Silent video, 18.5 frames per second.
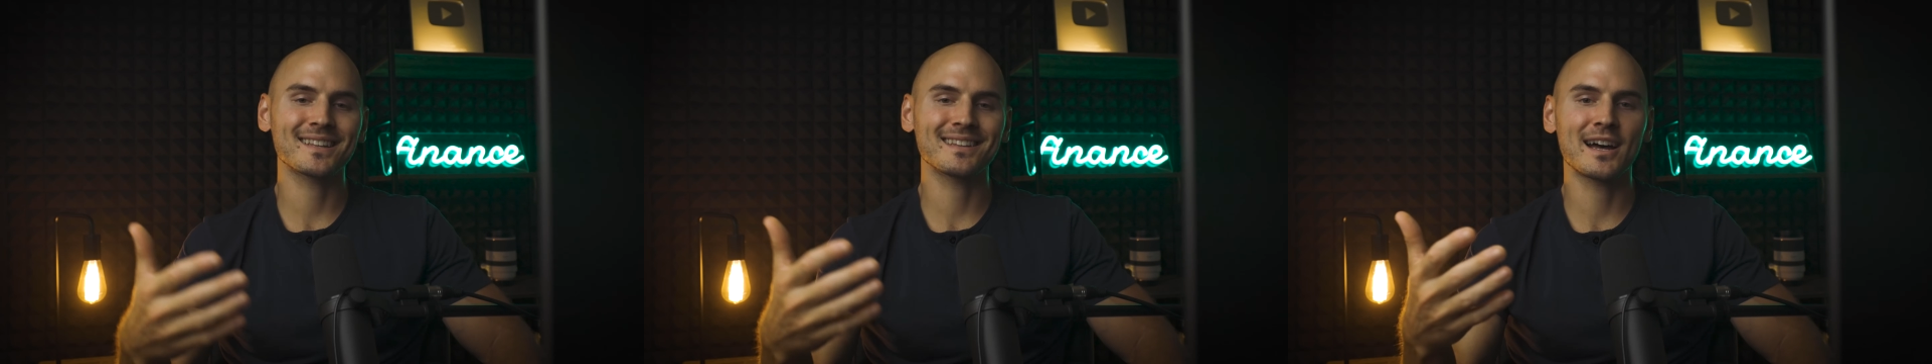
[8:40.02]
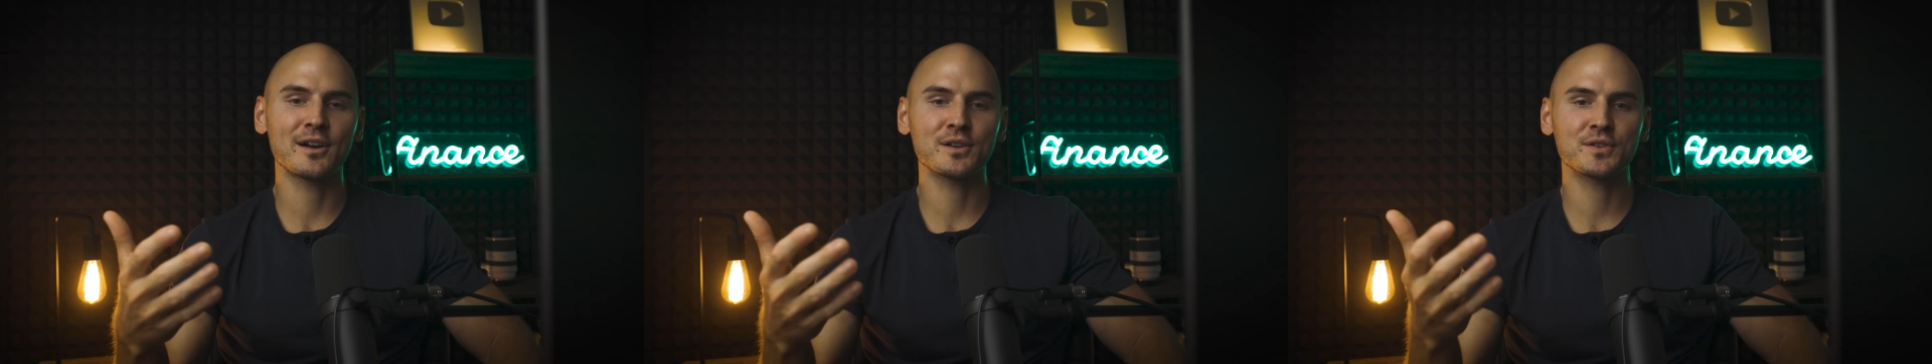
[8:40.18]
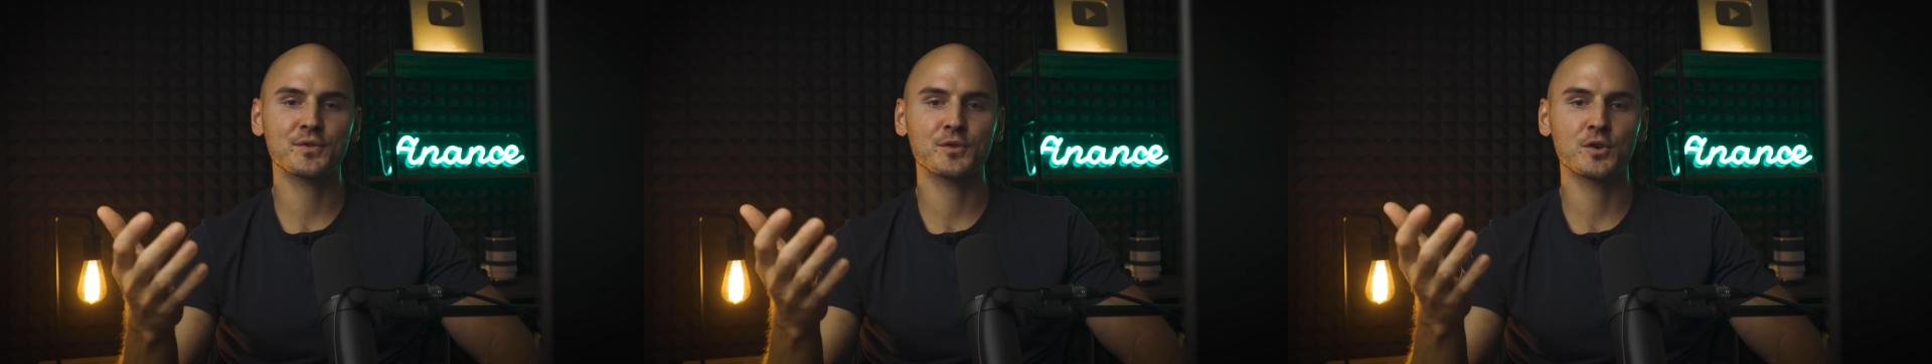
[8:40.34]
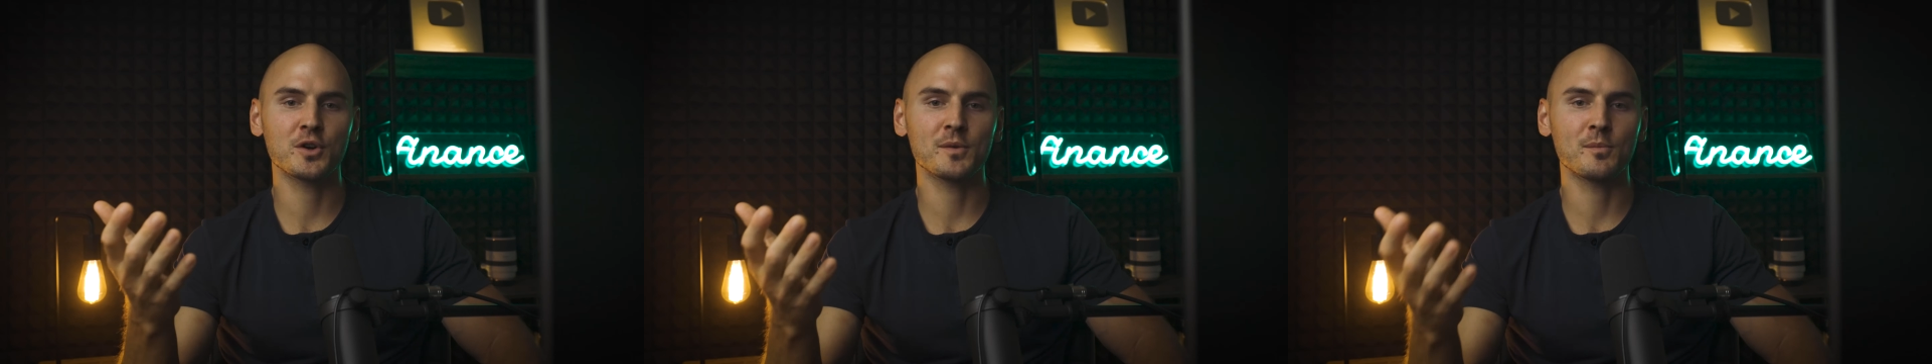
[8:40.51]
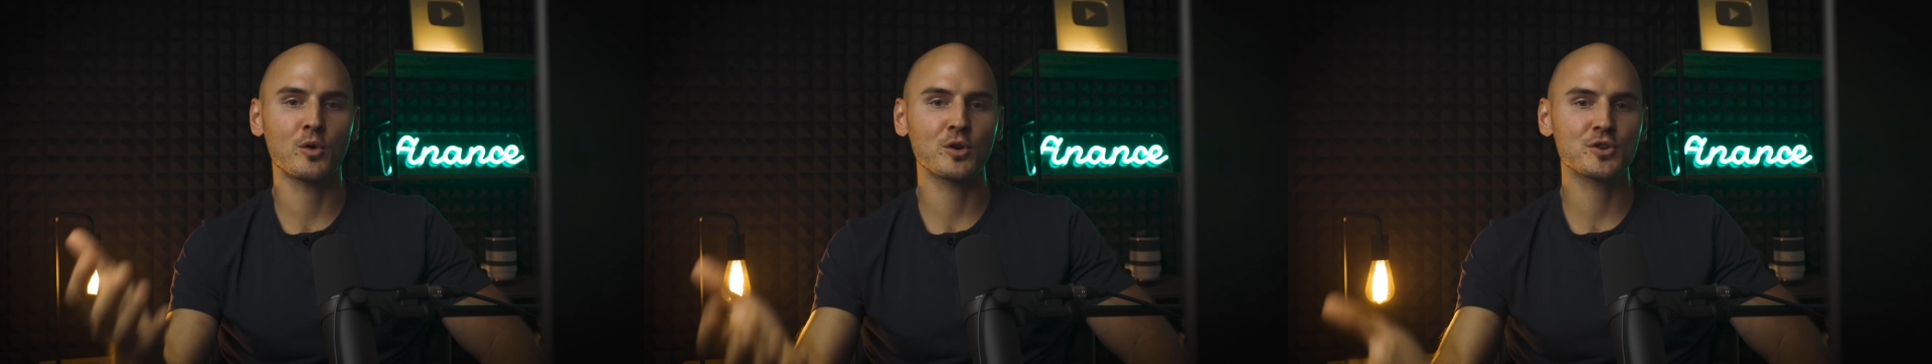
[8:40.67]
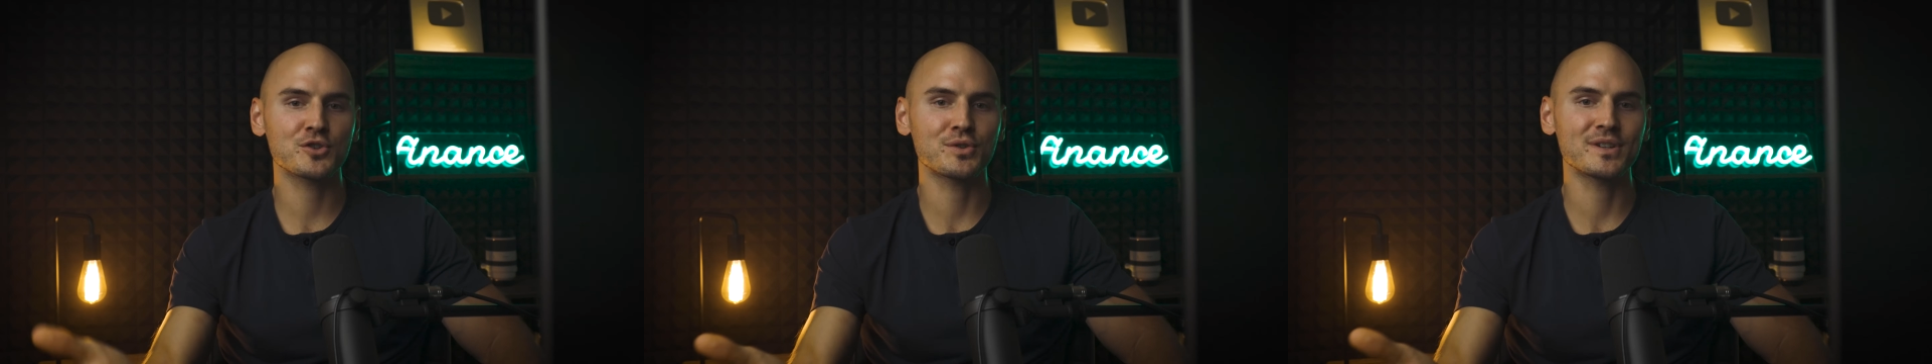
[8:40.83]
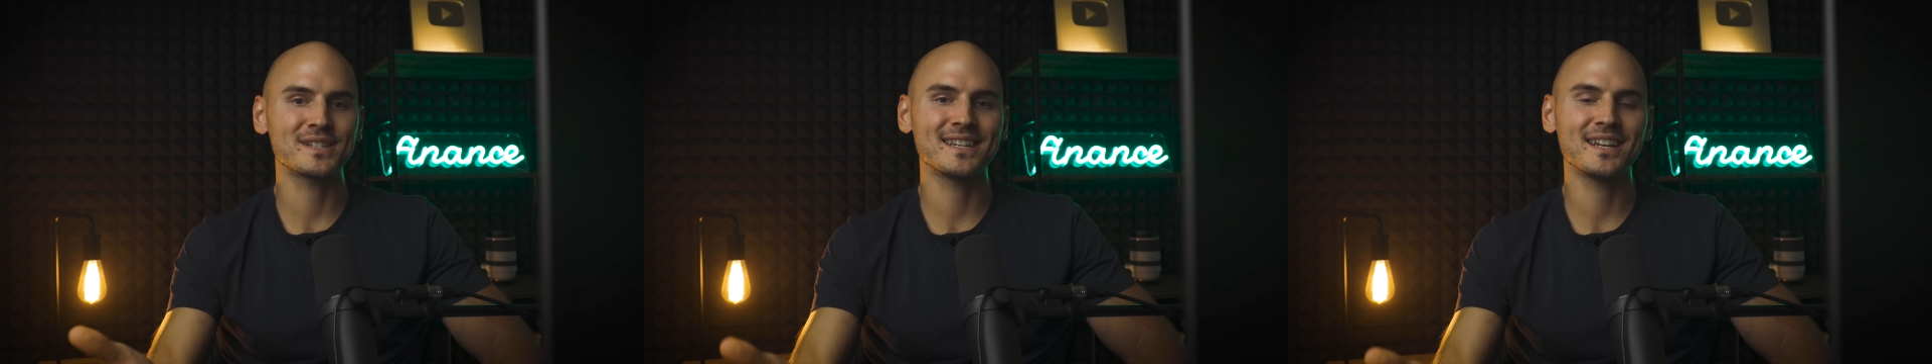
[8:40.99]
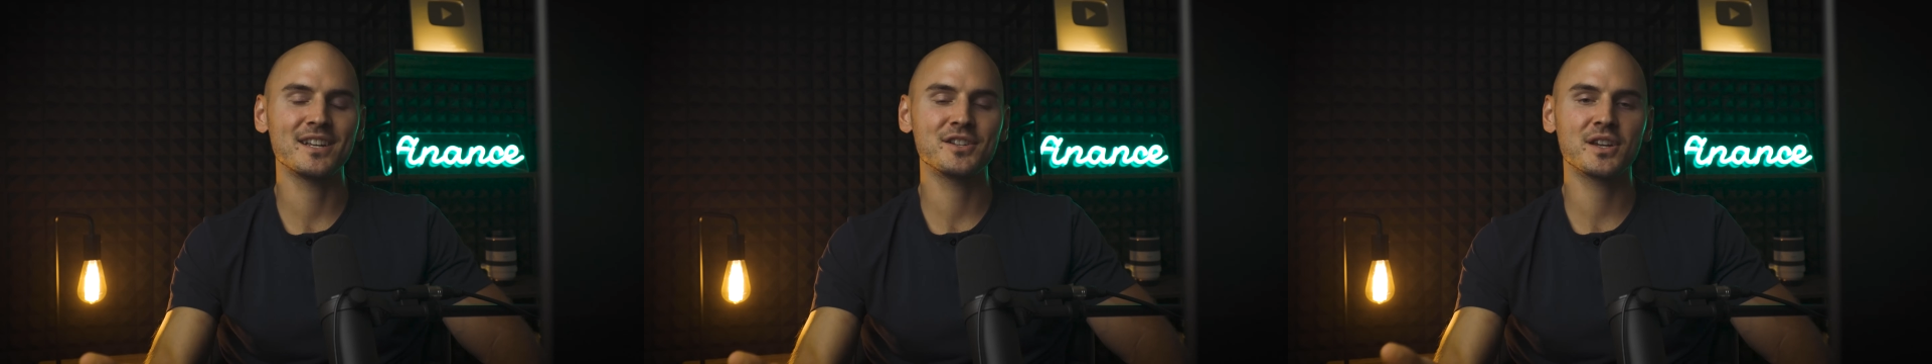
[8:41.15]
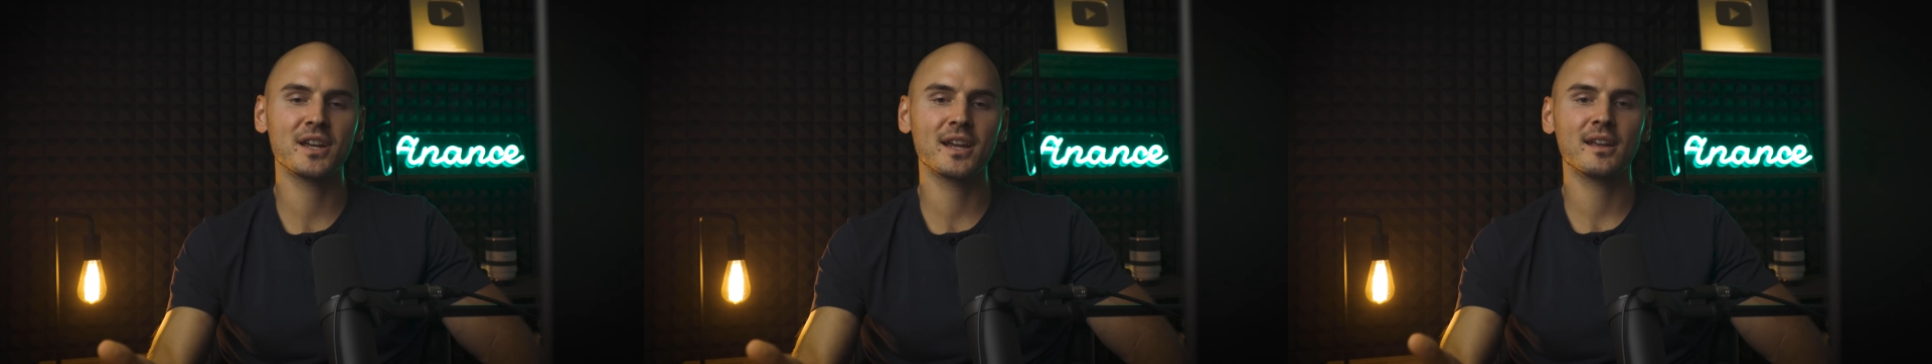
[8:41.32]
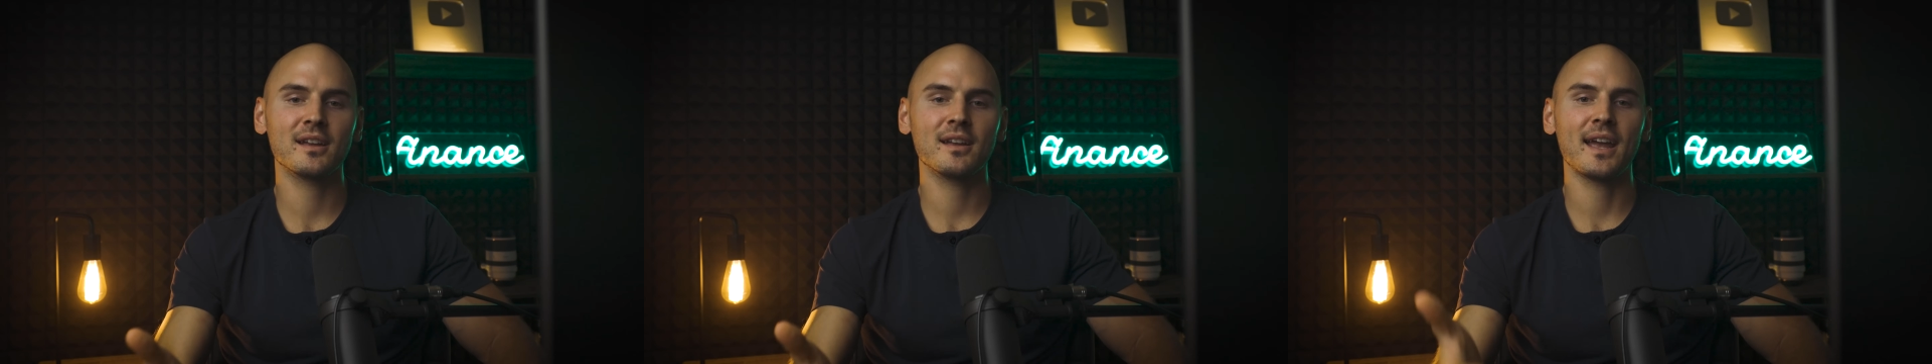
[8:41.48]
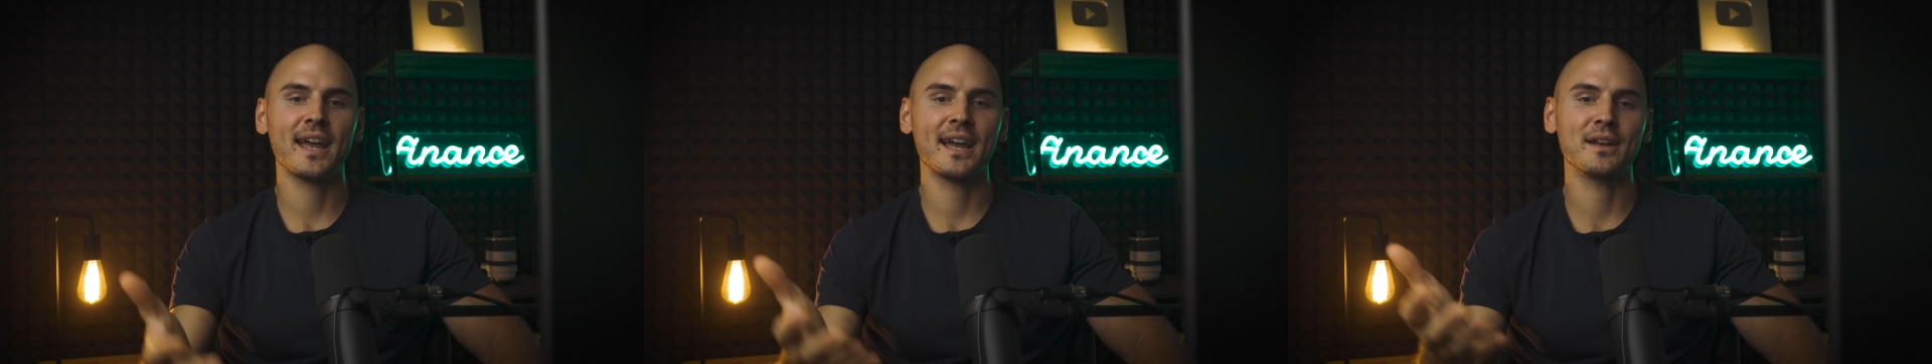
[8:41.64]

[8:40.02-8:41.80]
allows for more strategic